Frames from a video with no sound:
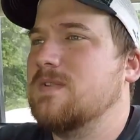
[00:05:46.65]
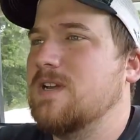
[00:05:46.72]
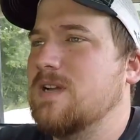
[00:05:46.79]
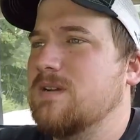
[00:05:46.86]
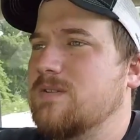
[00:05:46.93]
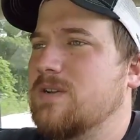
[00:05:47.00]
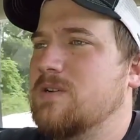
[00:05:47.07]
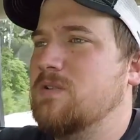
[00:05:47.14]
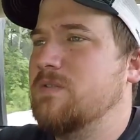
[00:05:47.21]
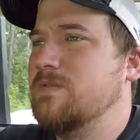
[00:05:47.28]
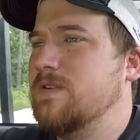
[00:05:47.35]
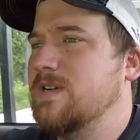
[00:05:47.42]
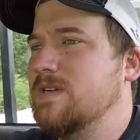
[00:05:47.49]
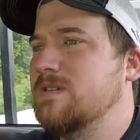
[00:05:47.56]
don't know
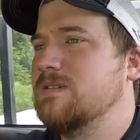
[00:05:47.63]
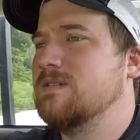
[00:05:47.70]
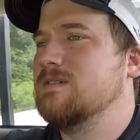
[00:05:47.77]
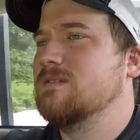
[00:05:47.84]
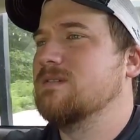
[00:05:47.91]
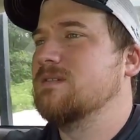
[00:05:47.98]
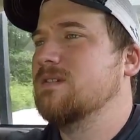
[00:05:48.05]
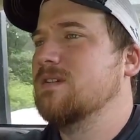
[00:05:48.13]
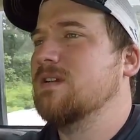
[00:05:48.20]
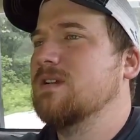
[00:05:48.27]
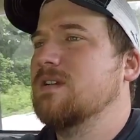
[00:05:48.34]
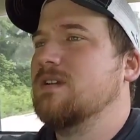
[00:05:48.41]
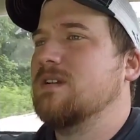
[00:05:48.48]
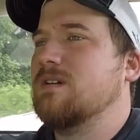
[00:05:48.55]
if I
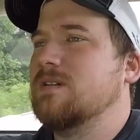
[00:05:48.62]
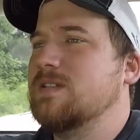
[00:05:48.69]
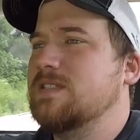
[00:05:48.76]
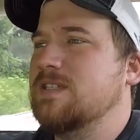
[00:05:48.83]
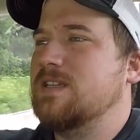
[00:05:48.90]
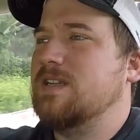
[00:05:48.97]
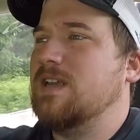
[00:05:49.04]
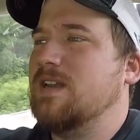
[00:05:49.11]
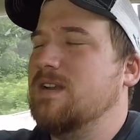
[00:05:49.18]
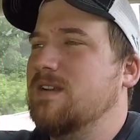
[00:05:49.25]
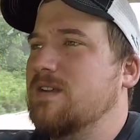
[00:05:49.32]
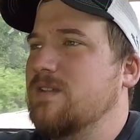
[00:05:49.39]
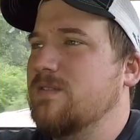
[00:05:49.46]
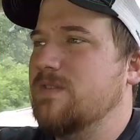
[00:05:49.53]
already said that
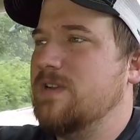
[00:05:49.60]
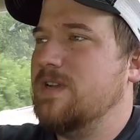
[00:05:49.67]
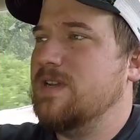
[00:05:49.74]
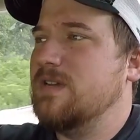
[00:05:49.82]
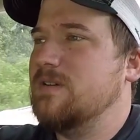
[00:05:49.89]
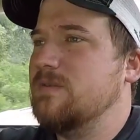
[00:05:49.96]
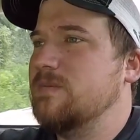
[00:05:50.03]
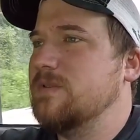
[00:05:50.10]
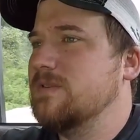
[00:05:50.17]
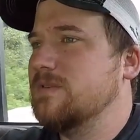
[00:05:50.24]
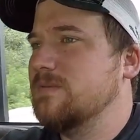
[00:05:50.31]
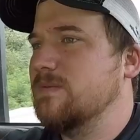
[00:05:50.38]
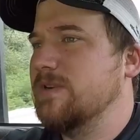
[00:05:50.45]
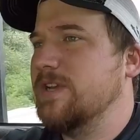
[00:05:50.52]
in another video, but
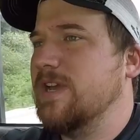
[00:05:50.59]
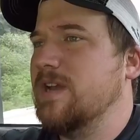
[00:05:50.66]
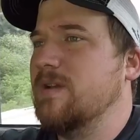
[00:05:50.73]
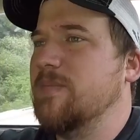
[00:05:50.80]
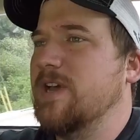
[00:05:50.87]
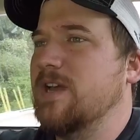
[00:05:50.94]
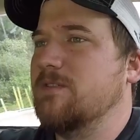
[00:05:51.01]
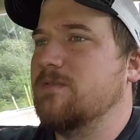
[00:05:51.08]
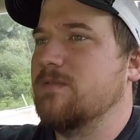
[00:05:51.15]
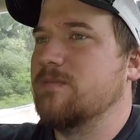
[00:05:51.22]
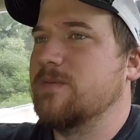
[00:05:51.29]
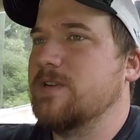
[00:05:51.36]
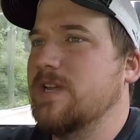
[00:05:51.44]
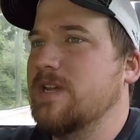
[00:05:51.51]
we got it back
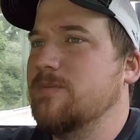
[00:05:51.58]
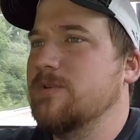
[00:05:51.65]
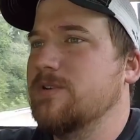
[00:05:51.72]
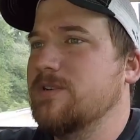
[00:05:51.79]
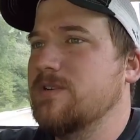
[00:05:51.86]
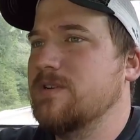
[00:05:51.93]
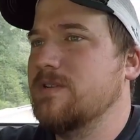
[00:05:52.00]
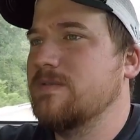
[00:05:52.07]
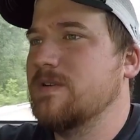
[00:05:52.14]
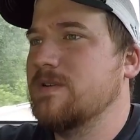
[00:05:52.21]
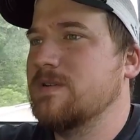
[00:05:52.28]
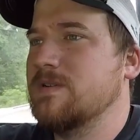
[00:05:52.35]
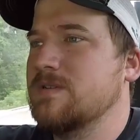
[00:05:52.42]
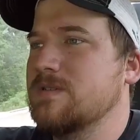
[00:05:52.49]
from a neighborhood of
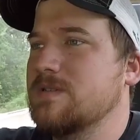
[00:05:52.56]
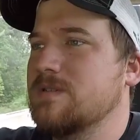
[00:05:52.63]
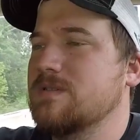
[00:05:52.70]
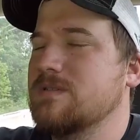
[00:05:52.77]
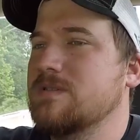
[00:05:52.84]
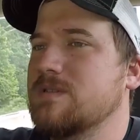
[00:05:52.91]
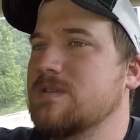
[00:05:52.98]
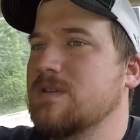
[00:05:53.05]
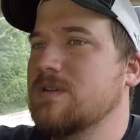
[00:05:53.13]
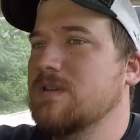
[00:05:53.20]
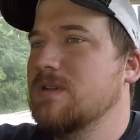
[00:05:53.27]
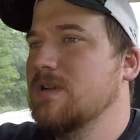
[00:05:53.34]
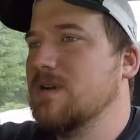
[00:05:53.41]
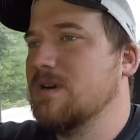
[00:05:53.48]
ours,
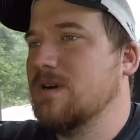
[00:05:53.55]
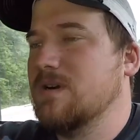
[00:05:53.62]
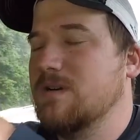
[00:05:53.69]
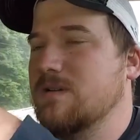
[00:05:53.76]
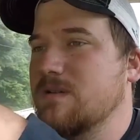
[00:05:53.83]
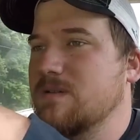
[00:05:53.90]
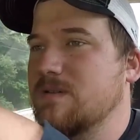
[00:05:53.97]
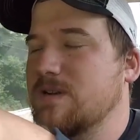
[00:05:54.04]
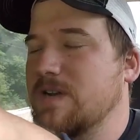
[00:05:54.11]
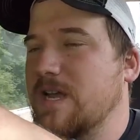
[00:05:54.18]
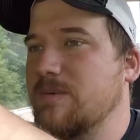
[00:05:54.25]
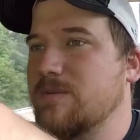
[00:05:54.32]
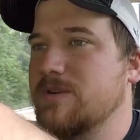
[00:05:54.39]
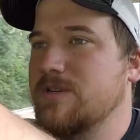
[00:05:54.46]
or the
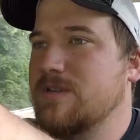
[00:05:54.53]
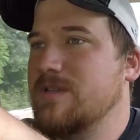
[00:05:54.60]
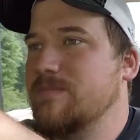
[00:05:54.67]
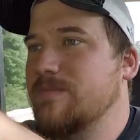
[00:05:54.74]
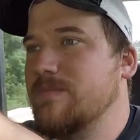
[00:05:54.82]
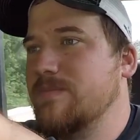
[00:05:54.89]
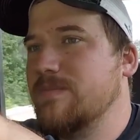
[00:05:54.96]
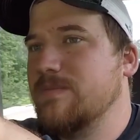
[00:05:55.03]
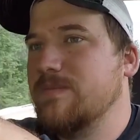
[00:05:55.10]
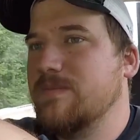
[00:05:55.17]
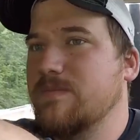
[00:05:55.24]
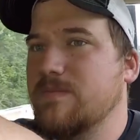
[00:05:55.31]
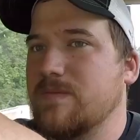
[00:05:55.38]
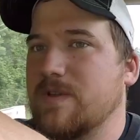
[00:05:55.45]
neighborhood
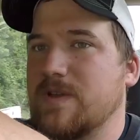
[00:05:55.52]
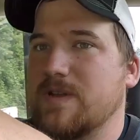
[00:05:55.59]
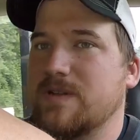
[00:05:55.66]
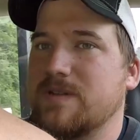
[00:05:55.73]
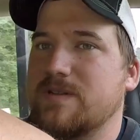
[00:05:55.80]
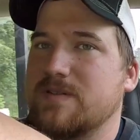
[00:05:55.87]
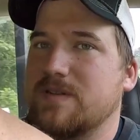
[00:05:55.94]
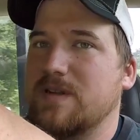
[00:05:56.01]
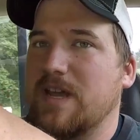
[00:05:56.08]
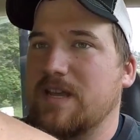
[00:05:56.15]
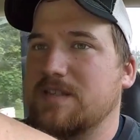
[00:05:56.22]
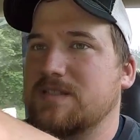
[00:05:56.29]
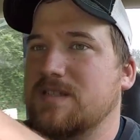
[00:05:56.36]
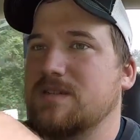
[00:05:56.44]
that's
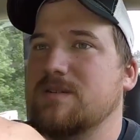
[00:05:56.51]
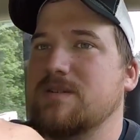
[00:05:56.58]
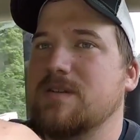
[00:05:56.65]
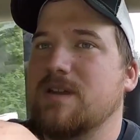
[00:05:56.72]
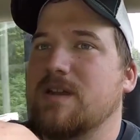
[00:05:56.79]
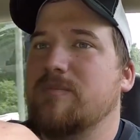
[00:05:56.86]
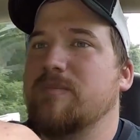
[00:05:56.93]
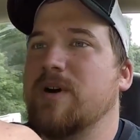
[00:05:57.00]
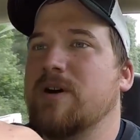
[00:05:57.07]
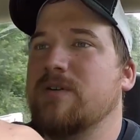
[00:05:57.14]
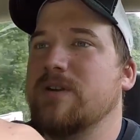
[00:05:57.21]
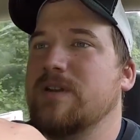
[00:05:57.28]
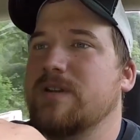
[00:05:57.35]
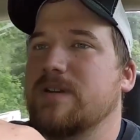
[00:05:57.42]
next to it had
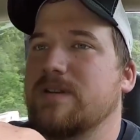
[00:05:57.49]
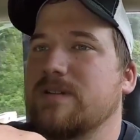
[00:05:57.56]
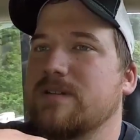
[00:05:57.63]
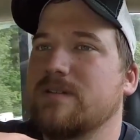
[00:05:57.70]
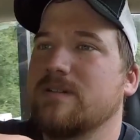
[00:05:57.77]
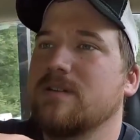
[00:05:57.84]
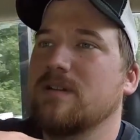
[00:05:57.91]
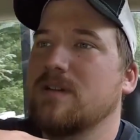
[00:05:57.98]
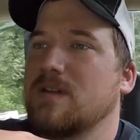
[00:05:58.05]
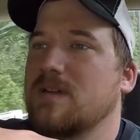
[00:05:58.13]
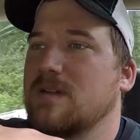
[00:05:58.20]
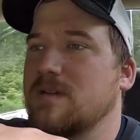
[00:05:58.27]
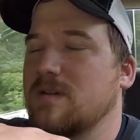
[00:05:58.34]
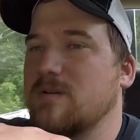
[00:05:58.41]
bought it.
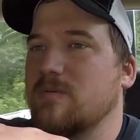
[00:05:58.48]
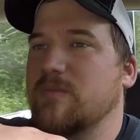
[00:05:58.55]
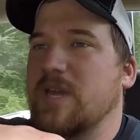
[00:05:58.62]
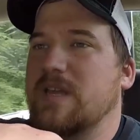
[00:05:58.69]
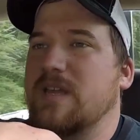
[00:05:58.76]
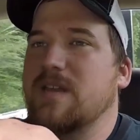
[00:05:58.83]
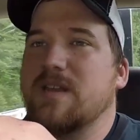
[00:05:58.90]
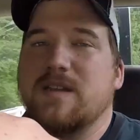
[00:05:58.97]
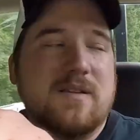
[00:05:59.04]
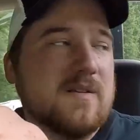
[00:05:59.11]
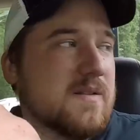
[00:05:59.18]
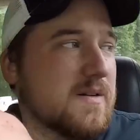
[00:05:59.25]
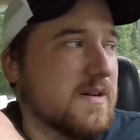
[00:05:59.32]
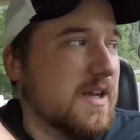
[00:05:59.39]
Going to make it
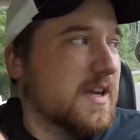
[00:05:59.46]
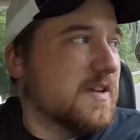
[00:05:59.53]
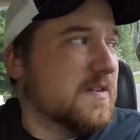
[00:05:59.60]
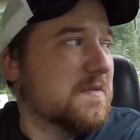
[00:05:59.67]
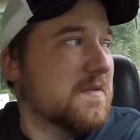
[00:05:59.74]
into their next